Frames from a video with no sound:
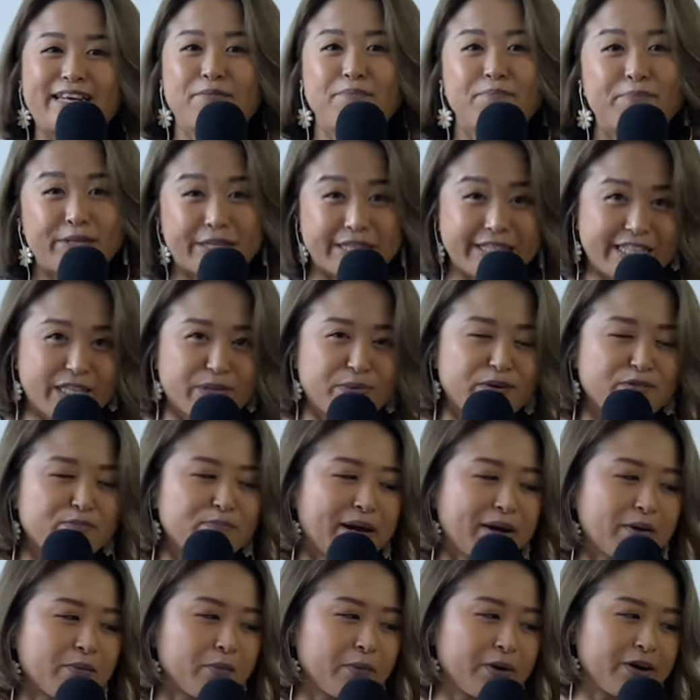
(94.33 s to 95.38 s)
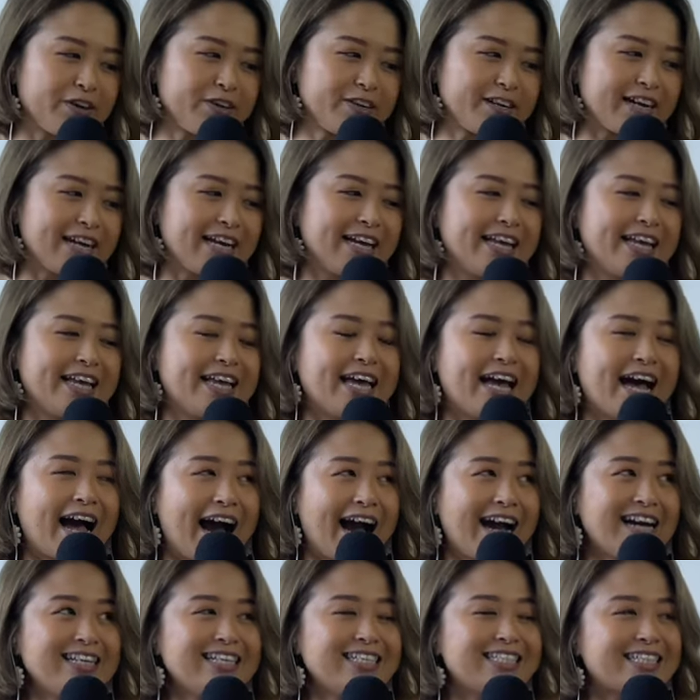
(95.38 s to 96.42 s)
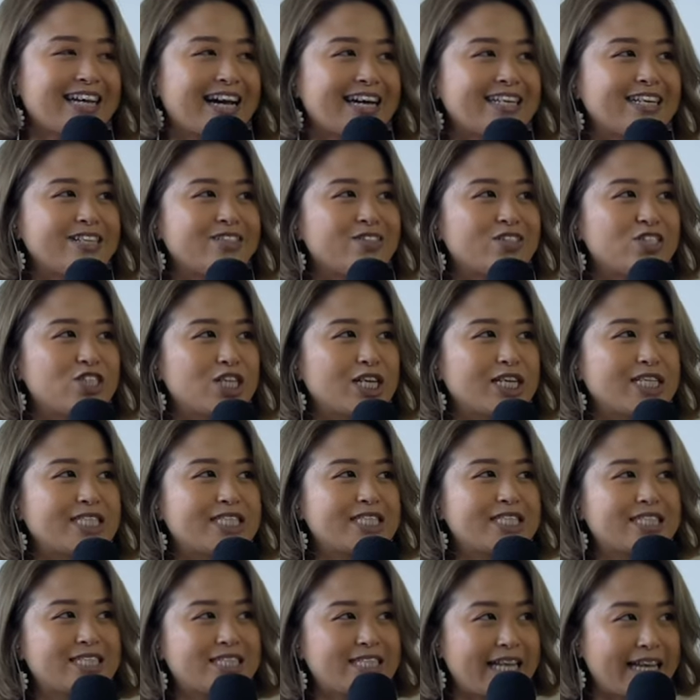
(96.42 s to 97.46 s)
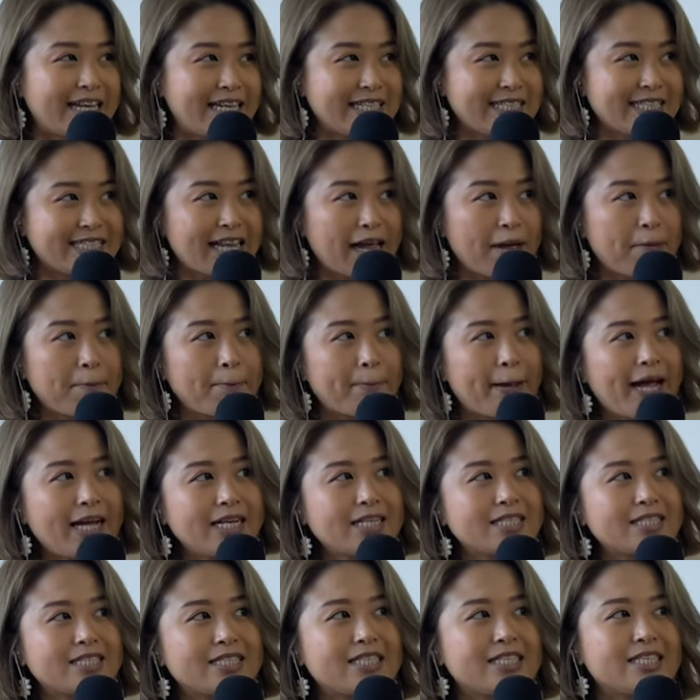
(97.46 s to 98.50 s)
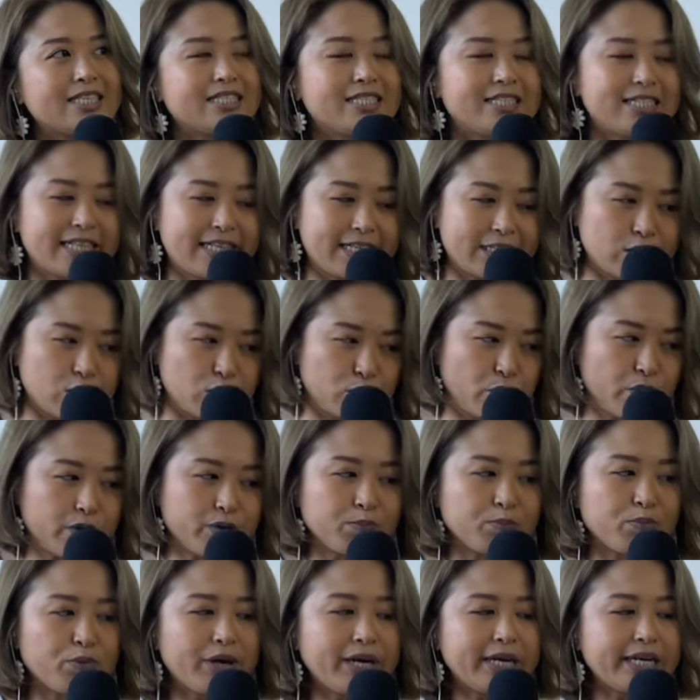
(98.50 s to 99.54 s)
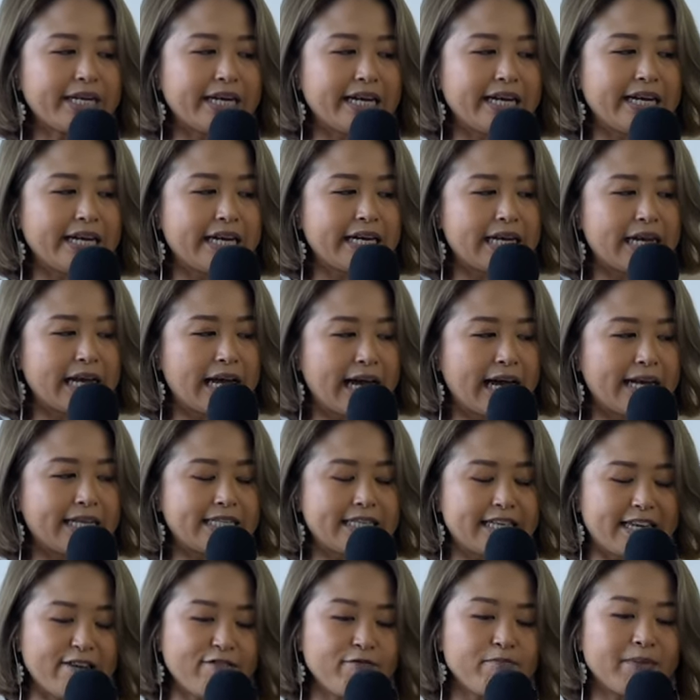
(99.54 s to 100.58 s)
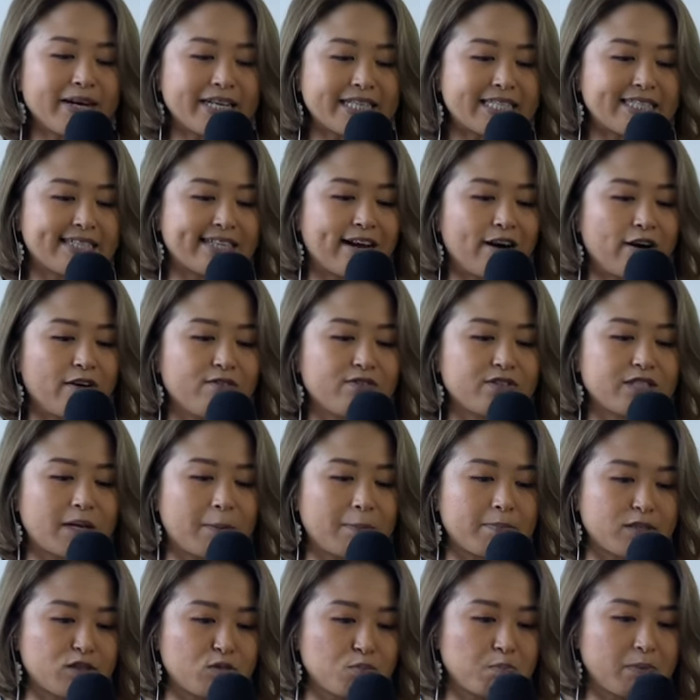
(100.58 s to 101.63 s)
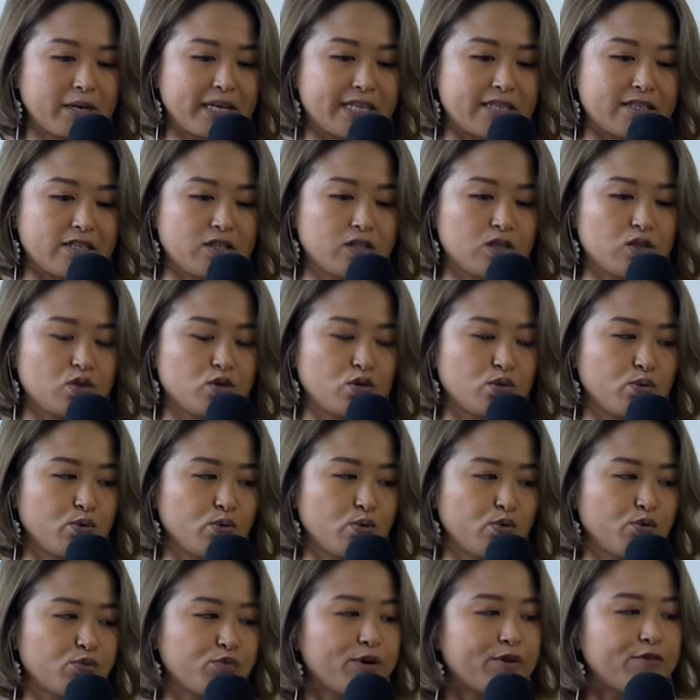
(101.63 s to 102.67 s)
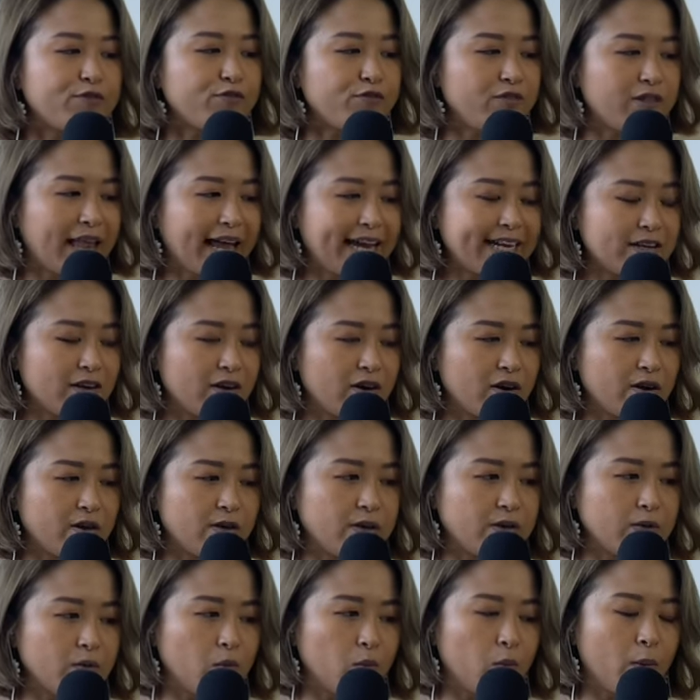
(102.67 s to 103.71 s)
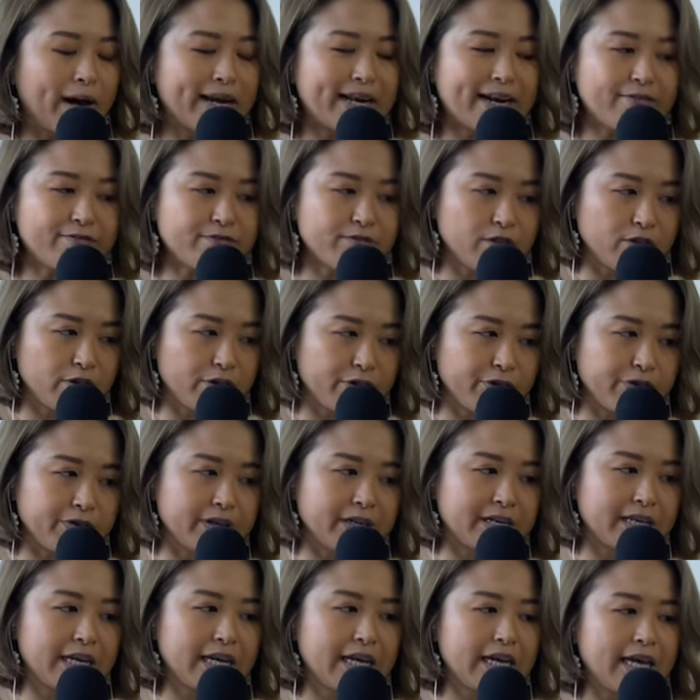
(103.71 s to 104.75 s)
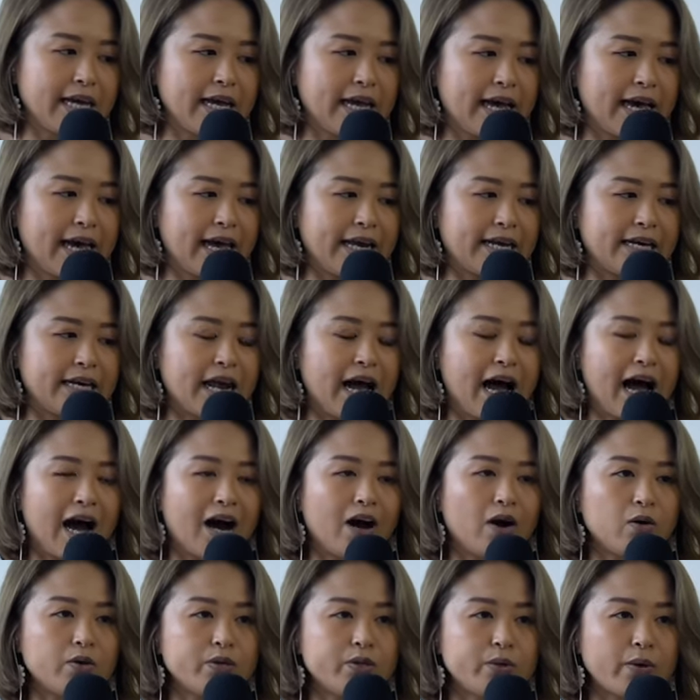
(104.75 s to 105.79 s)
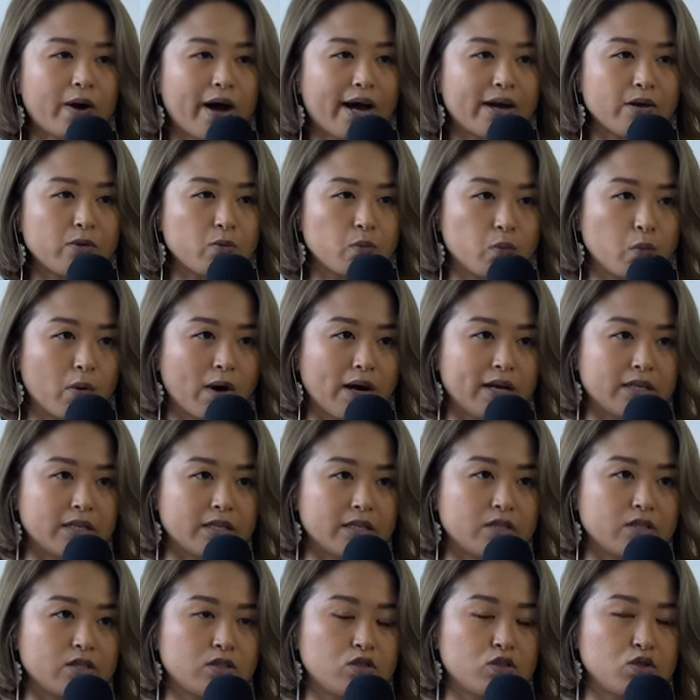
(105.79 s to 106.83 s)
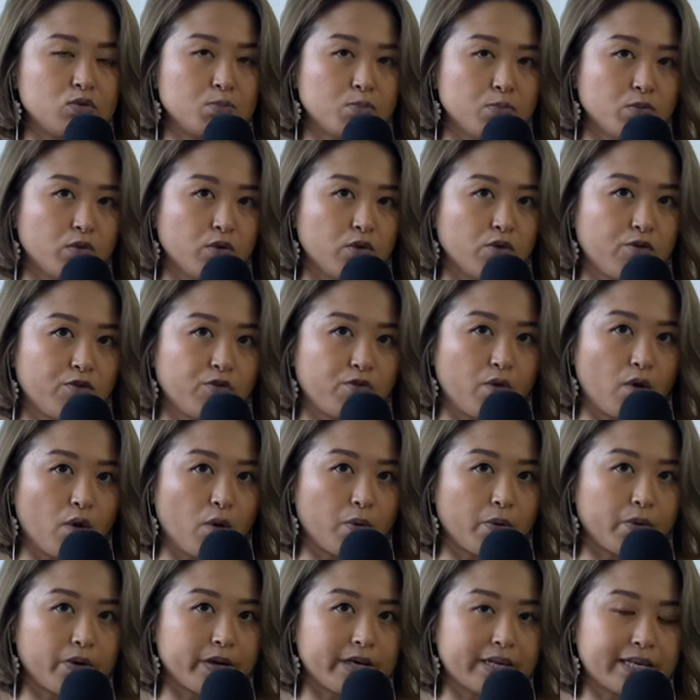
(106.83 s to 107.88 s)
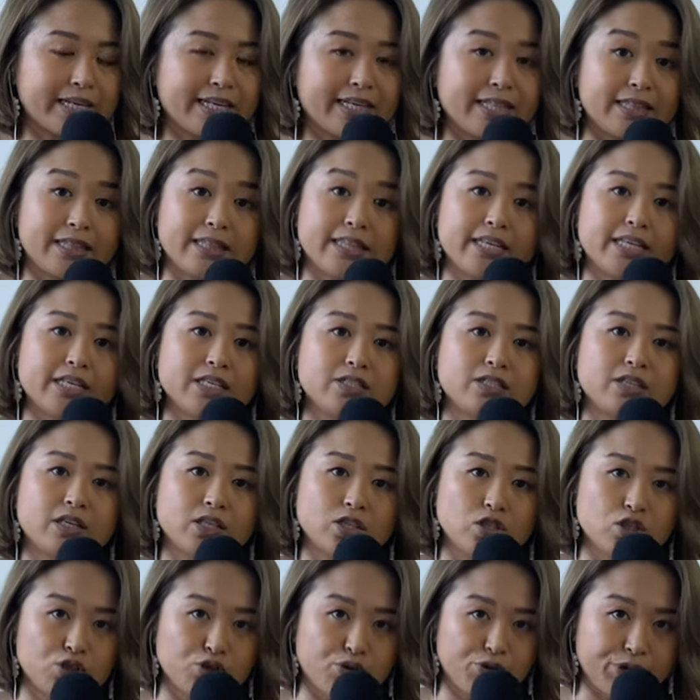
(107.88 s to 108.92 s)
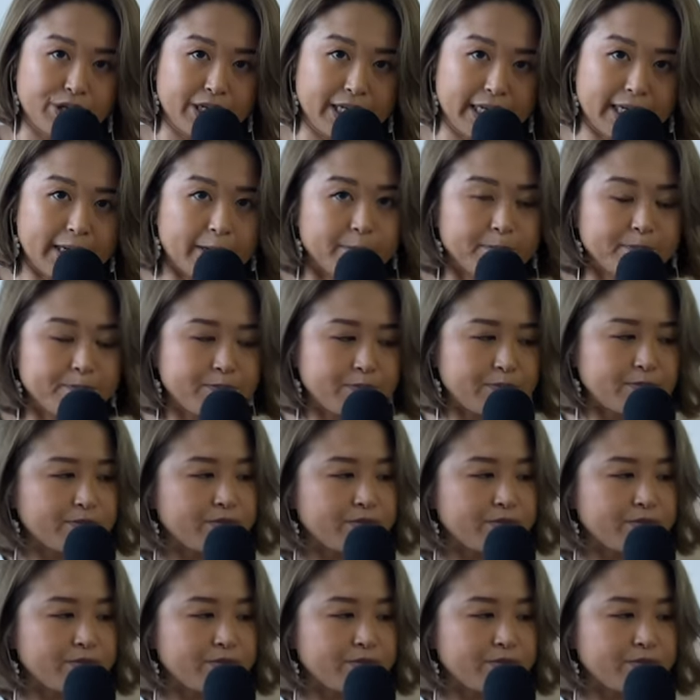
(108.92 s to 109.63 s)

getting busy with my work, I decided to just take a step back, take a short break, and give myself some space to reflect on what I've learned and how do I want to move forward in this journey.